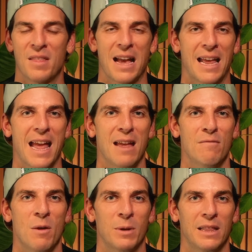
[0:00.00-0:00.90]
that
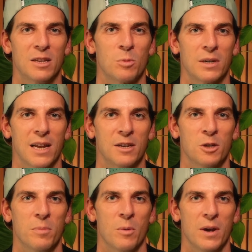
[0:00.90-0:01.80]
cave that we least want to
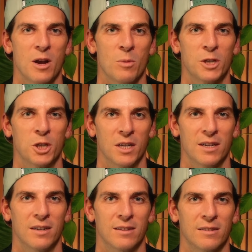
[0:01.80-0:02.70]
enter, but we know we should,